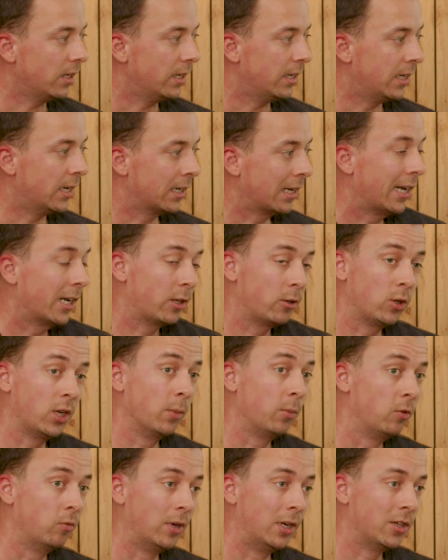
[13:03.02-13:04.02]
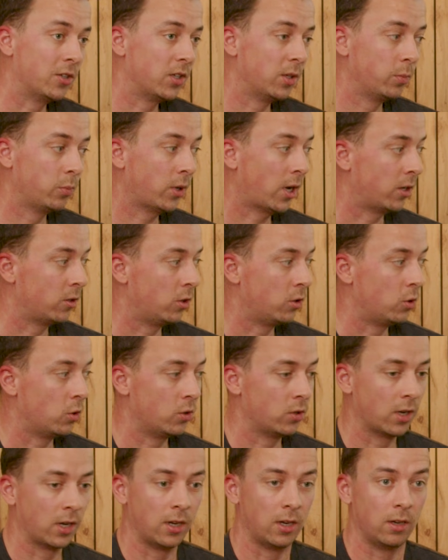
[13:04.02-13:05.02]
And I like to keep it really simple. I just
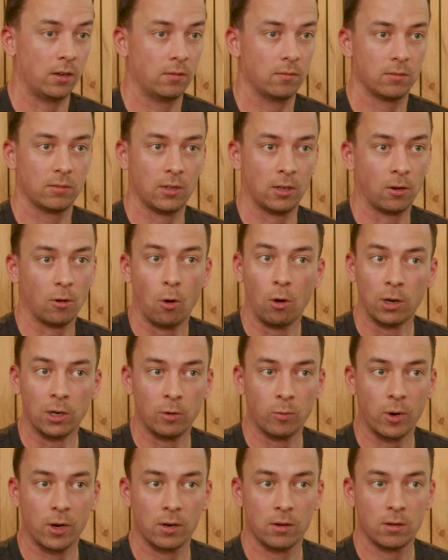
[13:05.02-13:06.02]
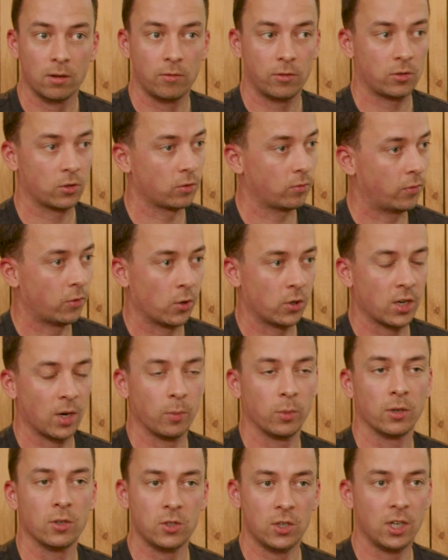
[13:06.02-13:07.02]
use an all-in-one. For
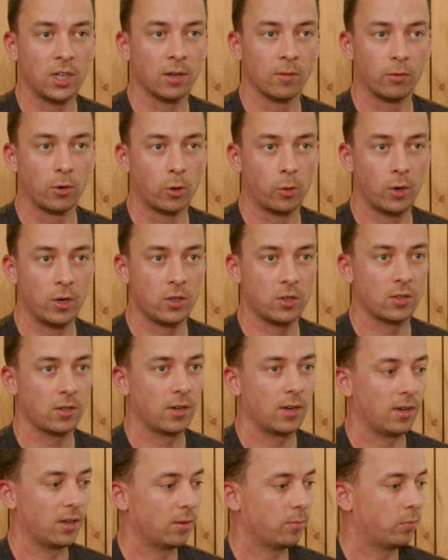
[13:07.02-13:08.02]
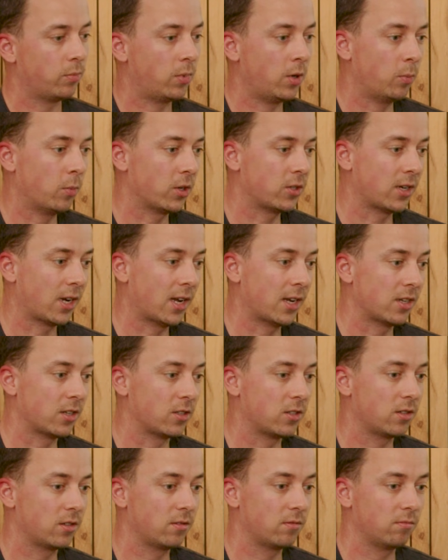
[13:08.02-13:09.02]
example, the Seachem Floris pretty much
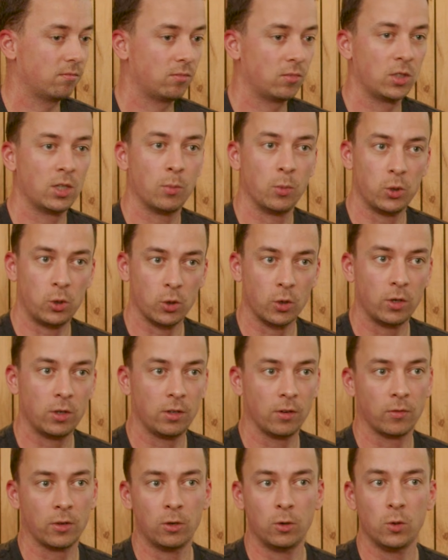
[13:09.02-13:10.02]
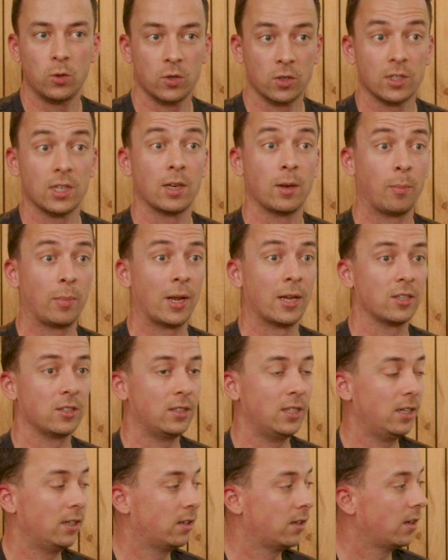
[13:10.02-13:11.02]
has the majority of the nutrients that the plants
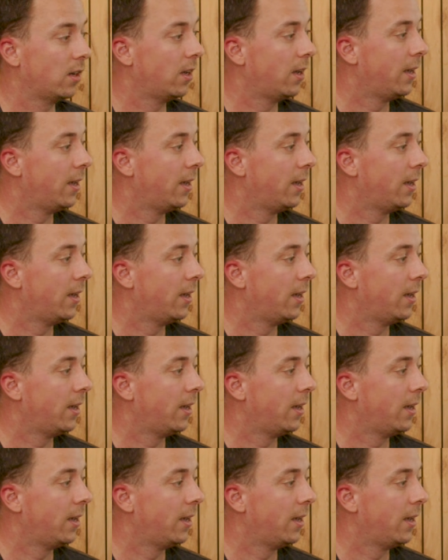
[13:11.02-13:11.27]
need.